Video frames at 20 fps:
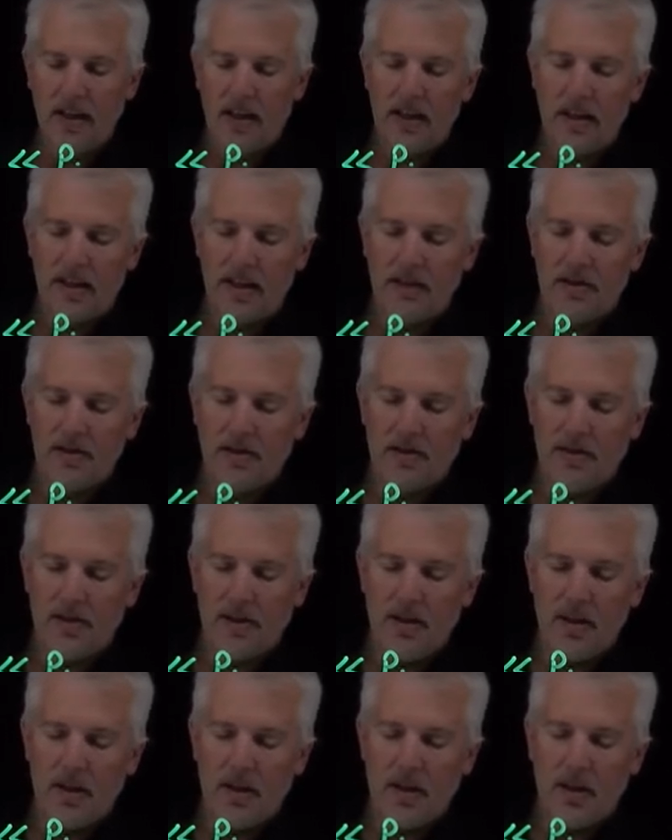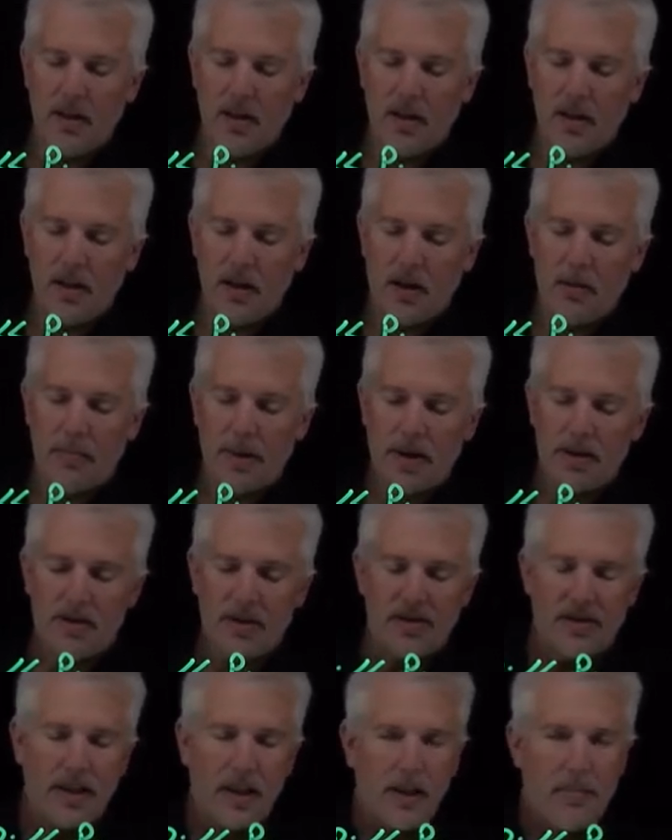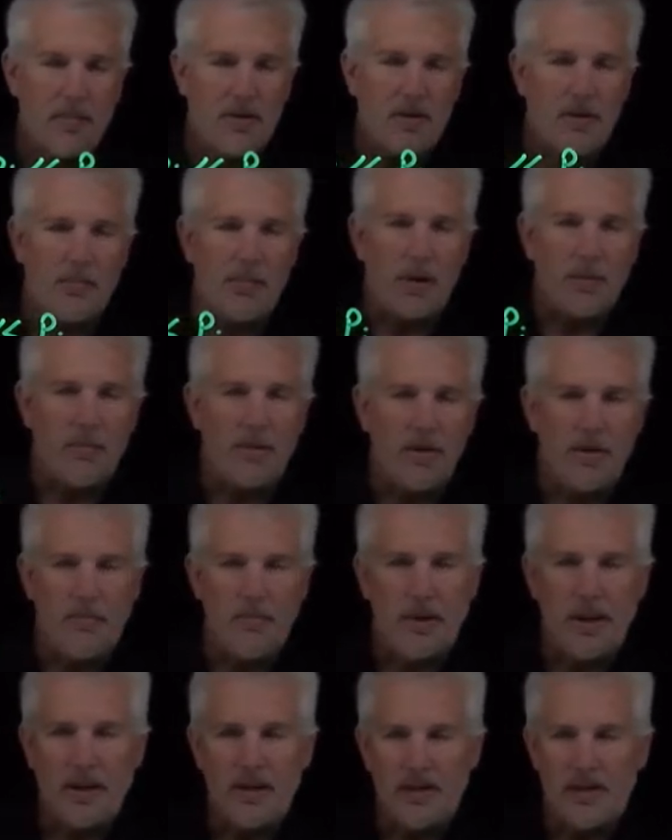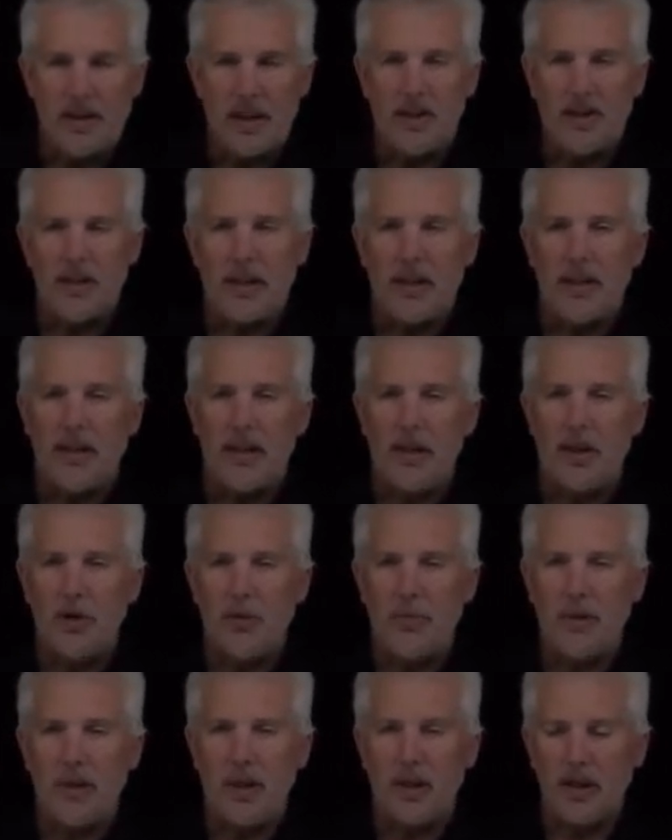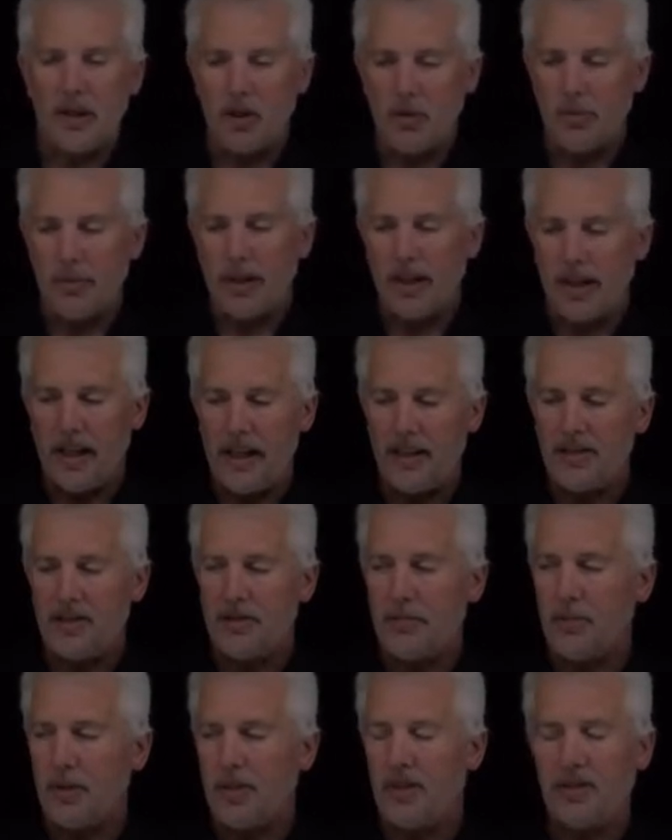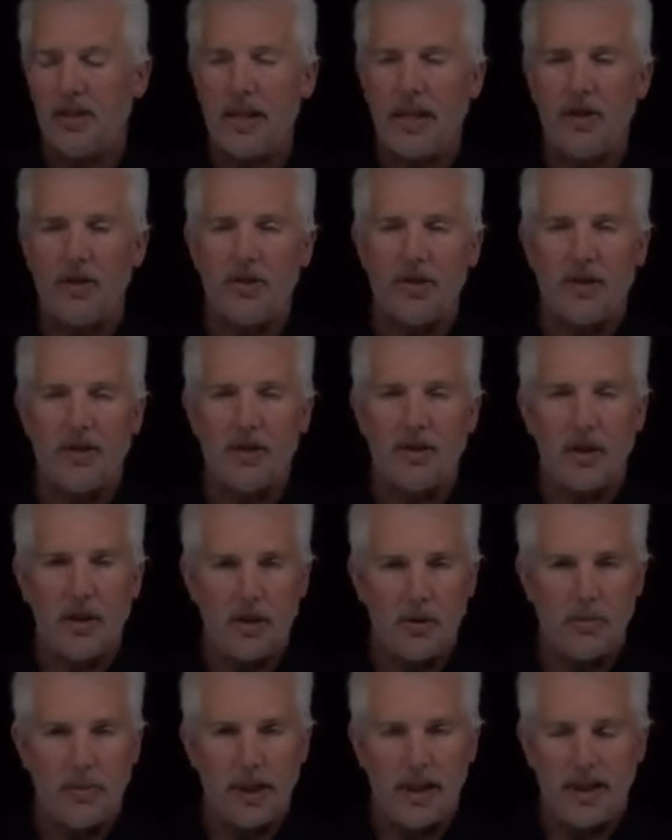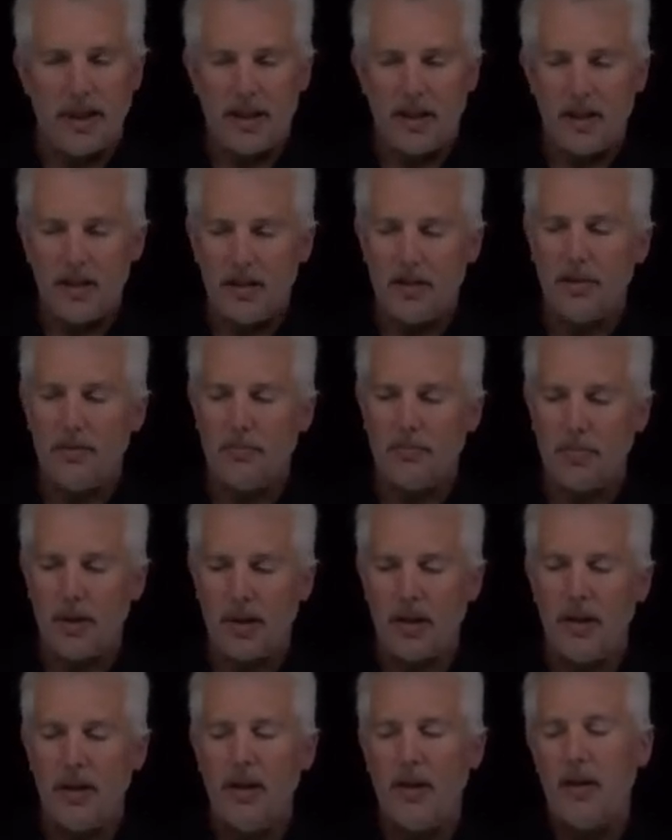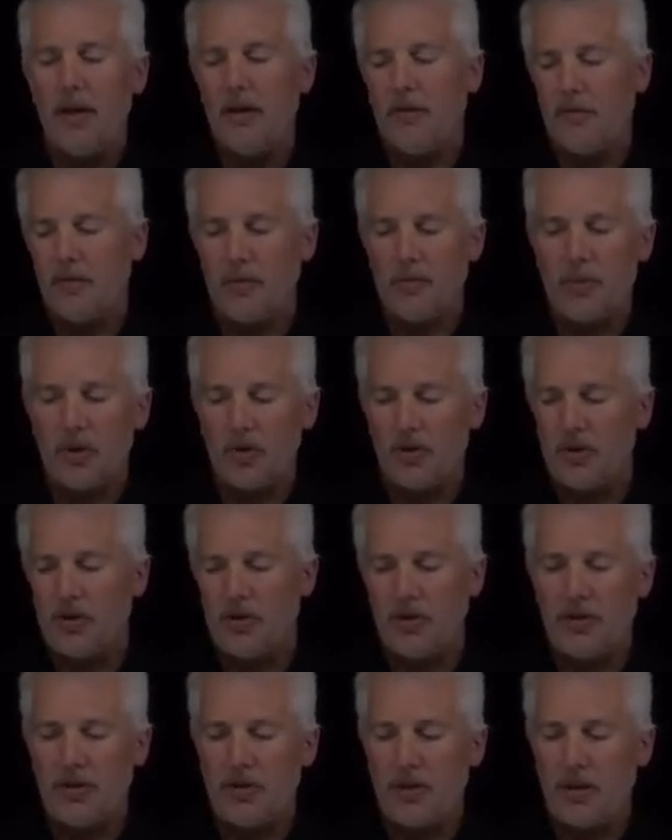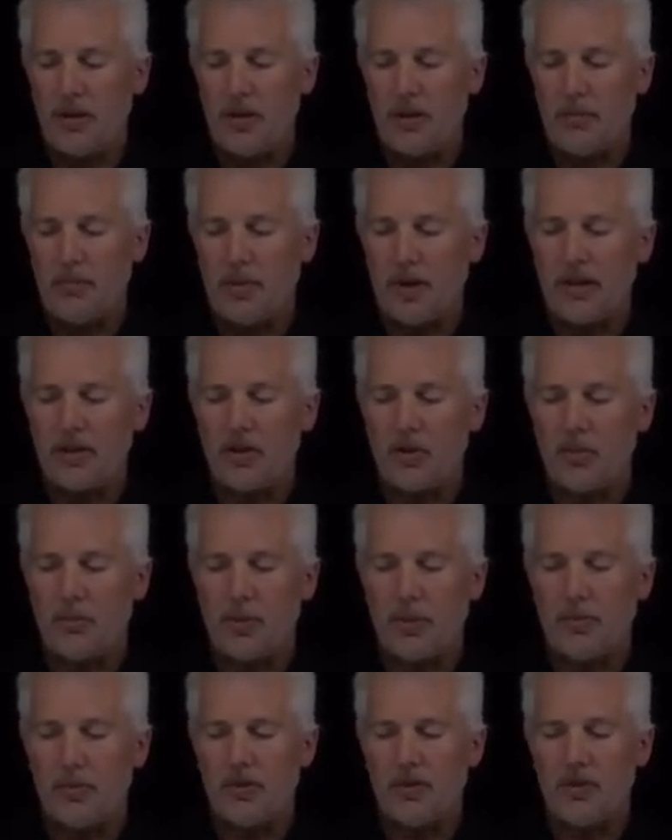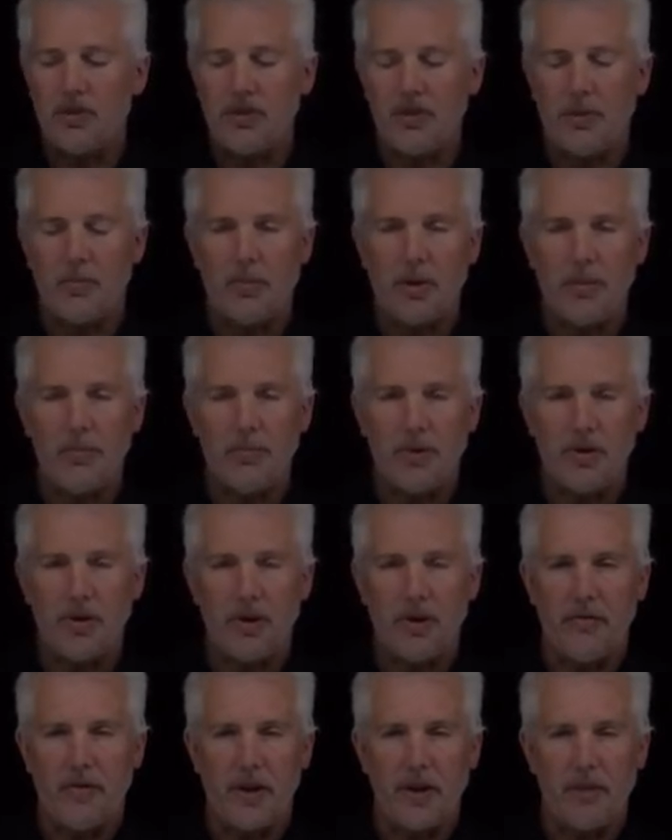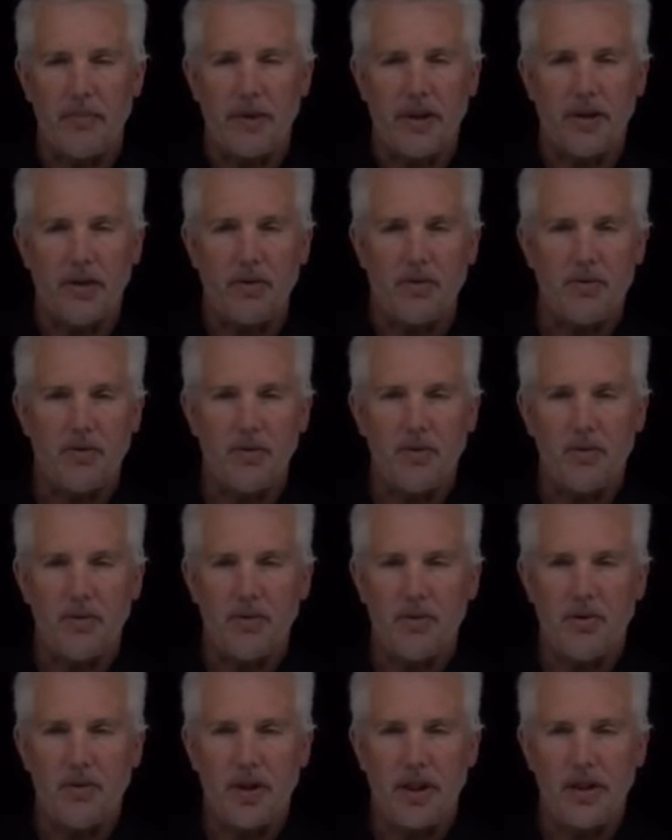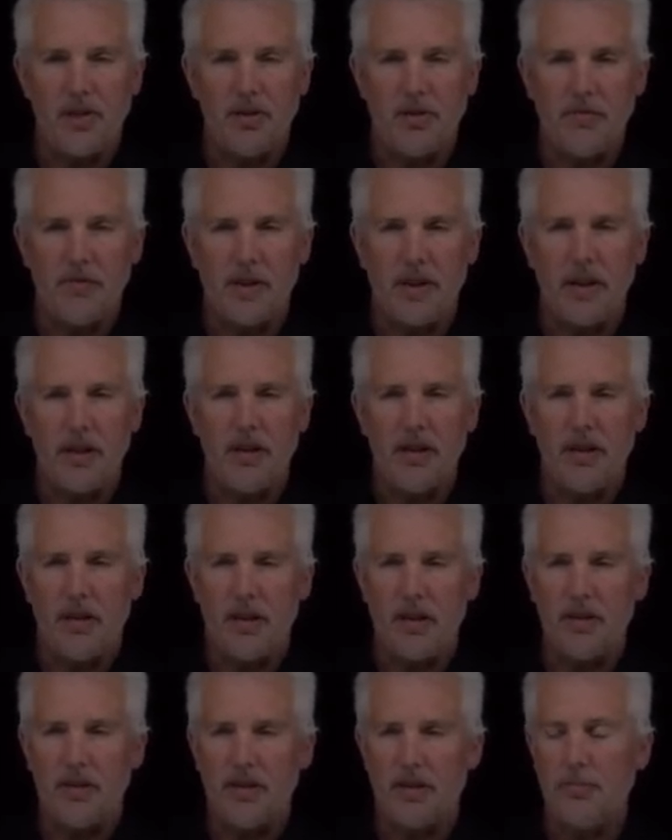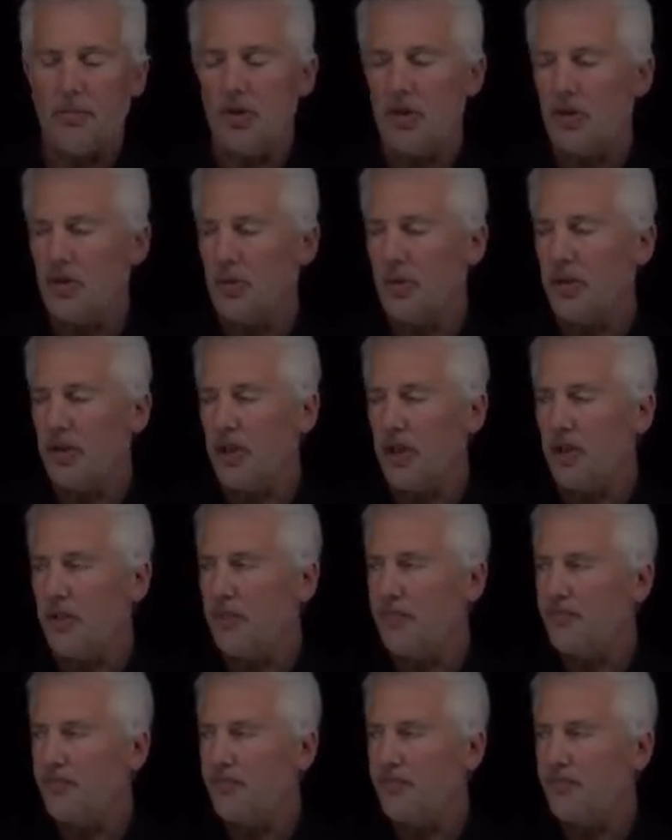is about the same as the probability of being in state j. It'll be a little bit less because the energy is a little bit higher, but for most uh, practical purposes, the probability of occupying those two states are very are similar to each other.